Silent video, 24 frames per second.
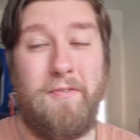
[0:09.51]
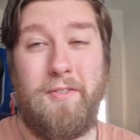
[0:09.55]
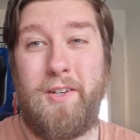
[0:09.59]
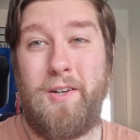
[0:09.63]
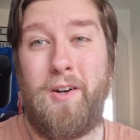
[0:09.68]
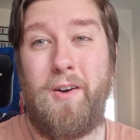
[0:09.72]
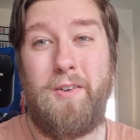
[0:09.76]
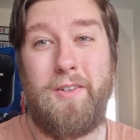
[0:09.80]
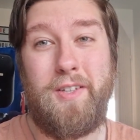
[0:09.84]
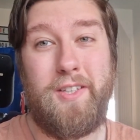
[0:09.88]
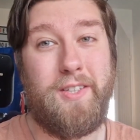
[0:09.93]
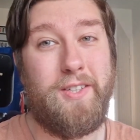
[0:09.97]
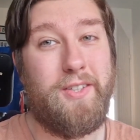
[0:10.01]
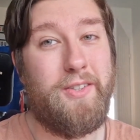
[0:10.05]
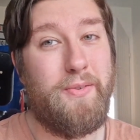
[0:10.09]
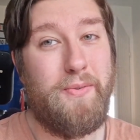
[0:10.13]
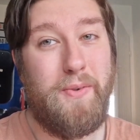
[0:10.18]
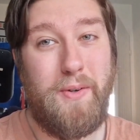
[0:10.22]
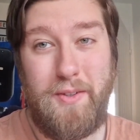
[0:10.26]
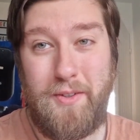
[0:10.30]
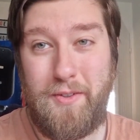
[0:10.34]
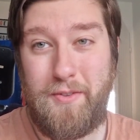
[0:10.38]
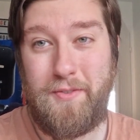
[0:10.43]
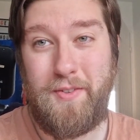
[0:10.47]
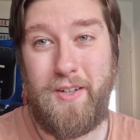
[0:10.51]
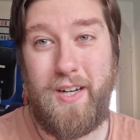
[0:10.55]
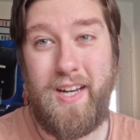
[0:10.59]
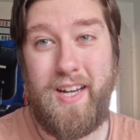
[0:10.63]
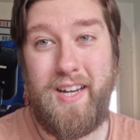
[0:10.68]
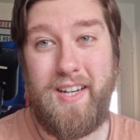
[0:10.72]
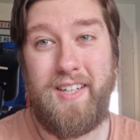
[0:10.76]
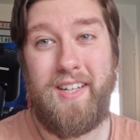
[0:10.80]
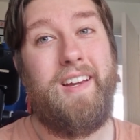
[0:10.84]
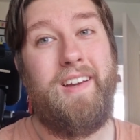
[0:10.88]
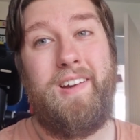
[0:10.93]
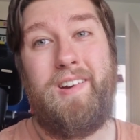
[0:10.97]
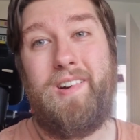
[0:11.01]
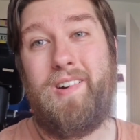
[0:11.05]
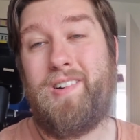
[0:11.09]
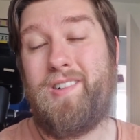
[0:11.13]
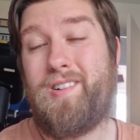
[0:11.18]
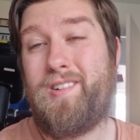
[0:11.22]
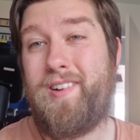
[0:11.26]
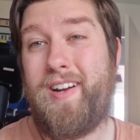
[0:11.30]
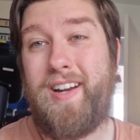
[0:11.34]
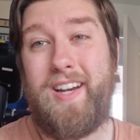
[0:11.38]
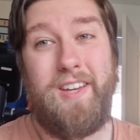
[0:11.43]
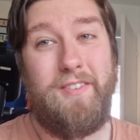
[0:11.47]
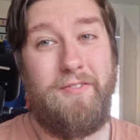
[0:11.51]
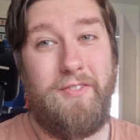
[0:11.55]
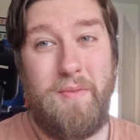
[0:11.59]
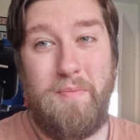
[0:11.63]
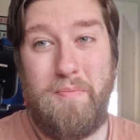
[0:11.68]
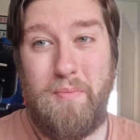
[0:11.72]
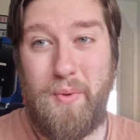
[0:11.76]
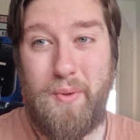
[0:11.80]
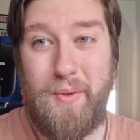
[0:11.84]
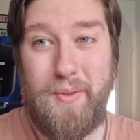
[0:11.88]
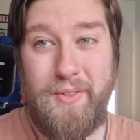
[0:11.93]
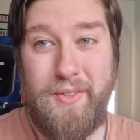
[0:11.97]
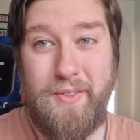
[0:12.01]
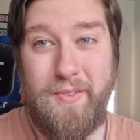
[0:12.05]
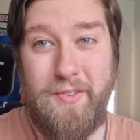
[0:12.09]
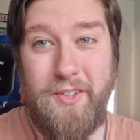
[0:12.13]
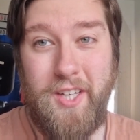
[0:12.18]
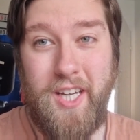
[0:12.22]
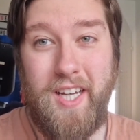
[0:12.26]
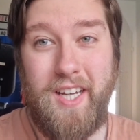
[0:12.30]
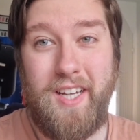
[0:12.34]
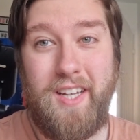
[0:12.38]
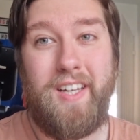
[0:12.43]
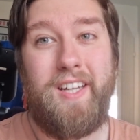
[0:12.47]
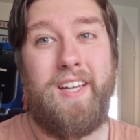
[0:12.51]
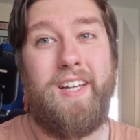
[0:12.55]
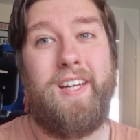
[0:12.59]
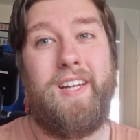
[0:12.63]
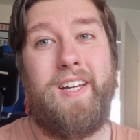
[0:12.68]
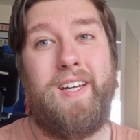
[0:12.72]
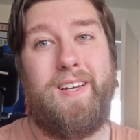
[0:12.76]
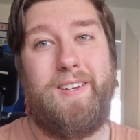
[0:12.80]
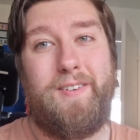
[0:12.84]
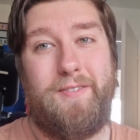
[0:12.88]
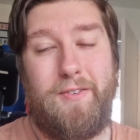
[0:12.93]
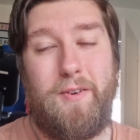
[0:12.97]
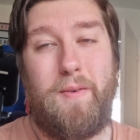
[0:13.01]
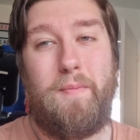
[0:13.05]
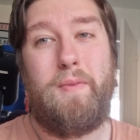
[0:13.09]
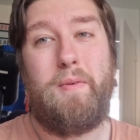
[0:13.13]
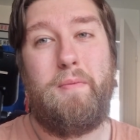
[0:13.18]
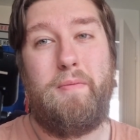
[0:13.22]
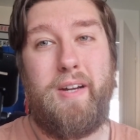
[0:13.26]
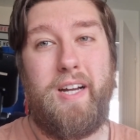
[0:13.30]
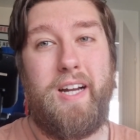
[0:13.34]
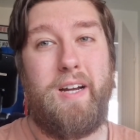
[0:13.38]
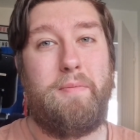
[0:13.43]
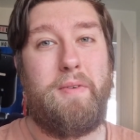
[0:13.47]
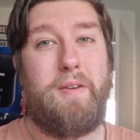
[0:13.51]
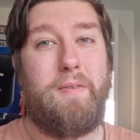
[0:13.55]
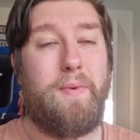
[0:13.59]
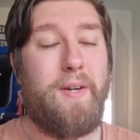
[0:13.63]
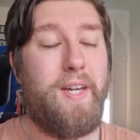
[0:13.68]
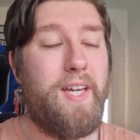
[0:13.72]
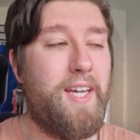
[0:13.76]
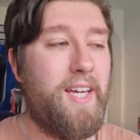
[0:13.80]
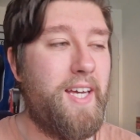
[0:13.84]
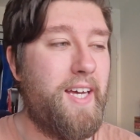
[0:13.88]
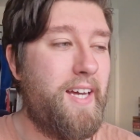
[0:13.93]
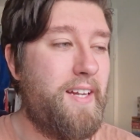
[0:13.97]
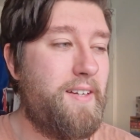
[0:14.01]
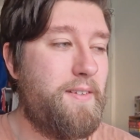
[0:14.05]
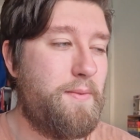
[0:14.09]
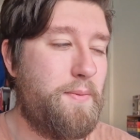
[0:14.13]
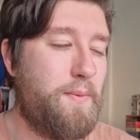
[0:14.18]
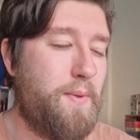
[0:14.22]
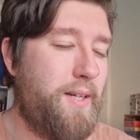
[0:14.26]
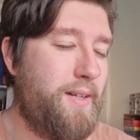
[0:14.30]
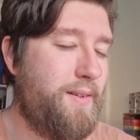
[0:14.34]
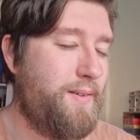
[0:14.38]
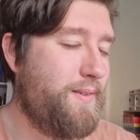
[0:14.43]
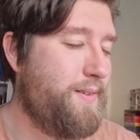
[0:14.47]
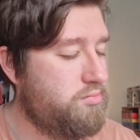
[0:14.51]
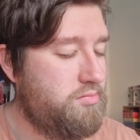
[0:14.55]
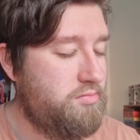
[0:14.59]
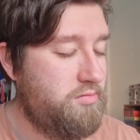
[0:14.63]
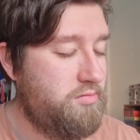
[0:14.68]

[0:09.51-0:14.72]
got disqualified or anything more severe from the Miami weekend? Well,